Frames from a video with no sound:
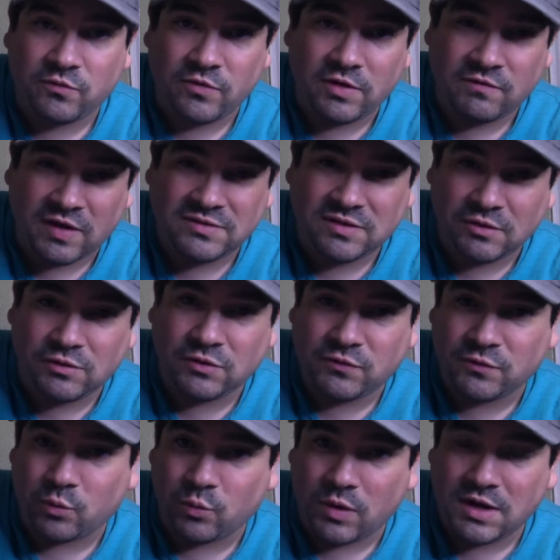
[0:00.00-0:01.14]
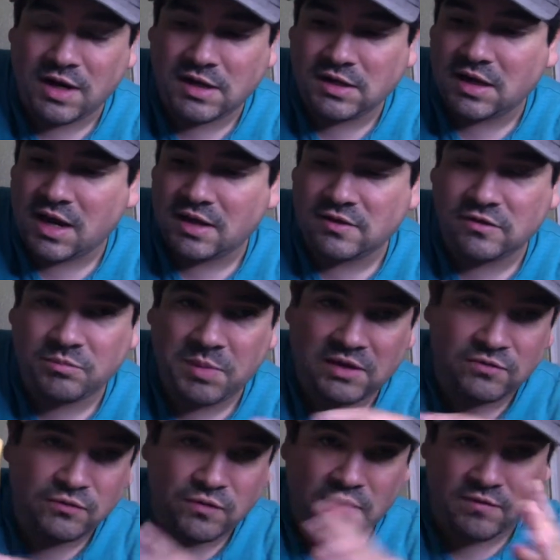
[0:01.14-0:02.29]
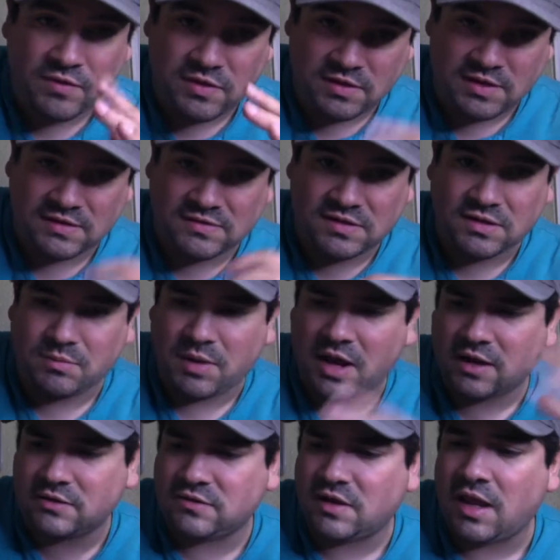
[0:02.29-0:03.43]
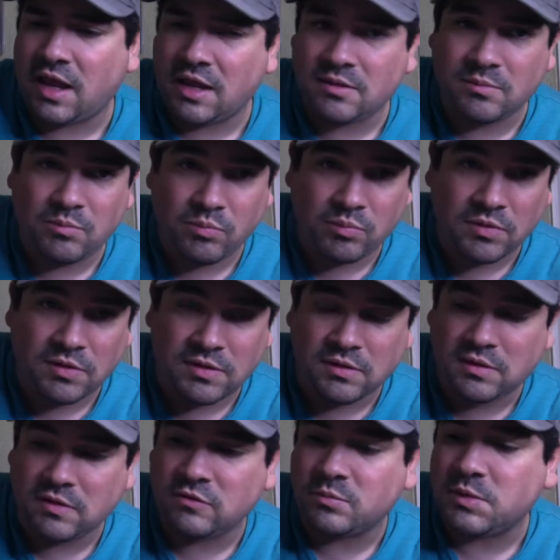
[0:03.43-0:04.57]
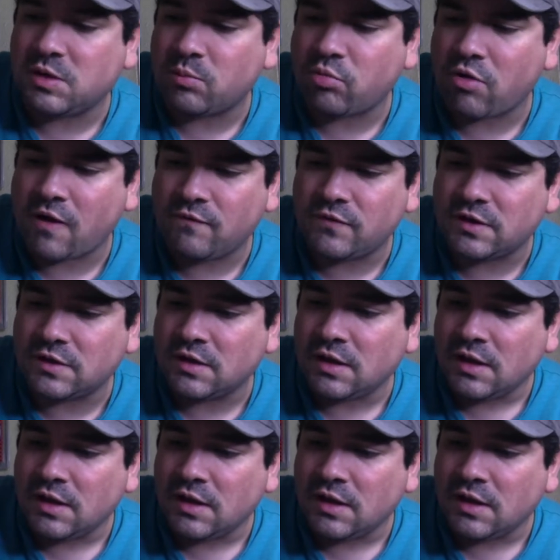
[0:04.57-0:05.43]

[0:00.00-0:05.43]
If I sell this for $199, this pays for everything that's in the box and gives me a profit.